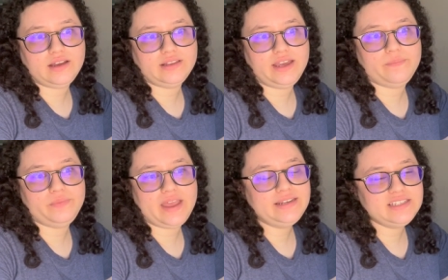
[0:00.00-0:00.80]
Like,
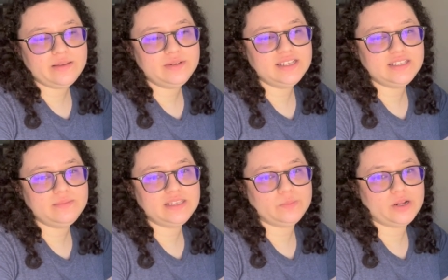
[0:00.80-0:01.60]
anti Semitism
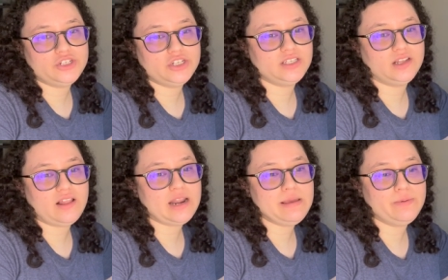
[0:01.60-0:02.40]
is a prejudice that a
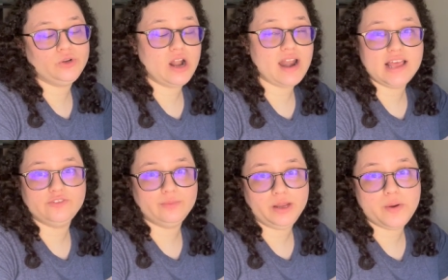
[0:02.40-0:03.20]
lot of people are not as
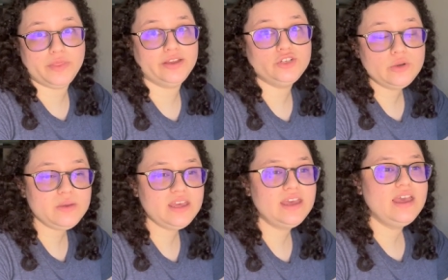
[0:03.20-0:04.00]
familiar with they should
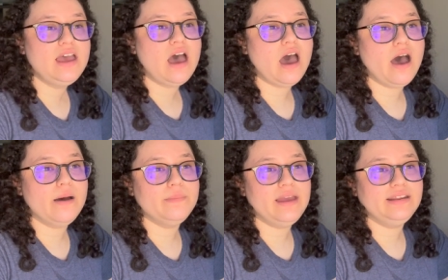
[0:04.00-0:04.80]
be.
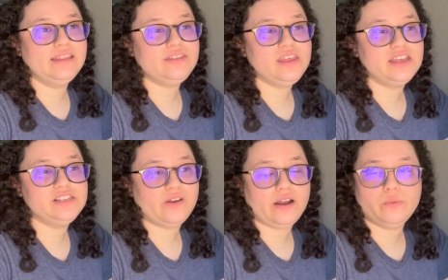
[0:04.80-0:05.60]
Um, and they think it's
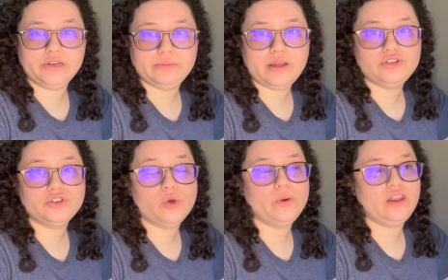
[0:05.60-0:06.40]
very one
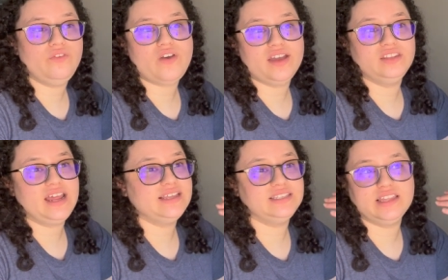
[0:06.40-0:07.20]
dimensional when in fact it
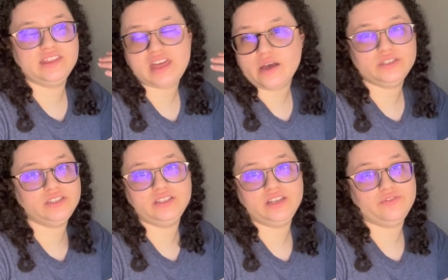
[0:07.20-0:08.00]
has a
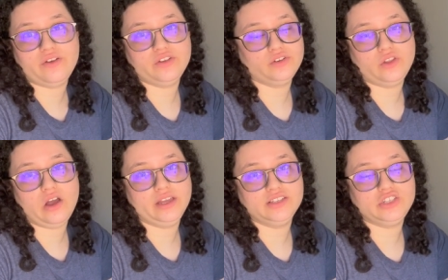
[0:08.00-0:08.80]
thousands year, of year long
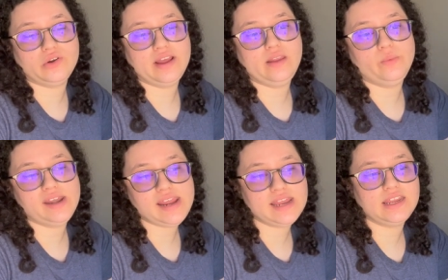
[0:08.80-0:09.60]
history and we
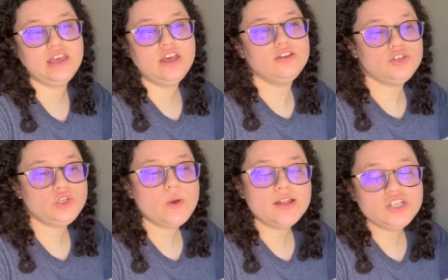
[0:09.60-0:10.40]
need
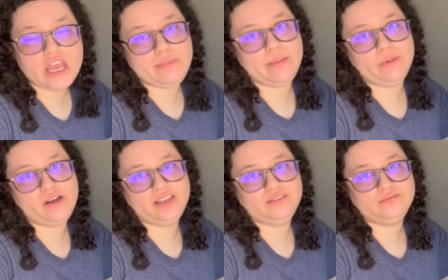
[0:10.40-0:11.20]
to educate people on
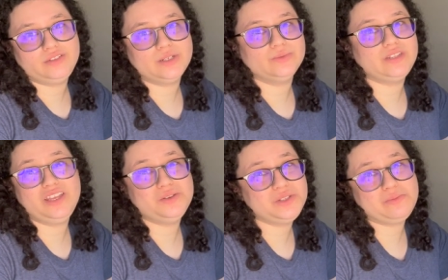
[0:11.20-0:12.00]
it. So, thank
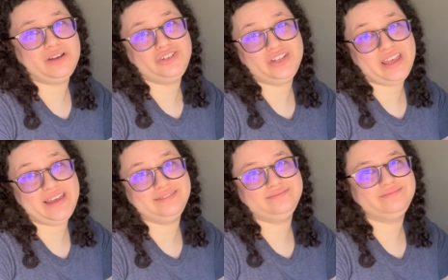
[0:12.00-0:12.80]
you so much
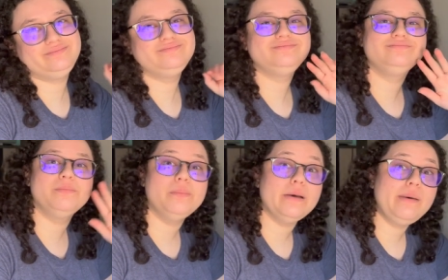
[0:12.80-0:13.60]
again.
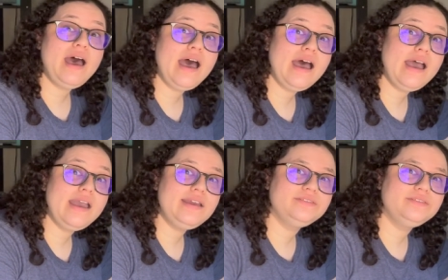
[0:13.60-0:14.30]
Bye bye.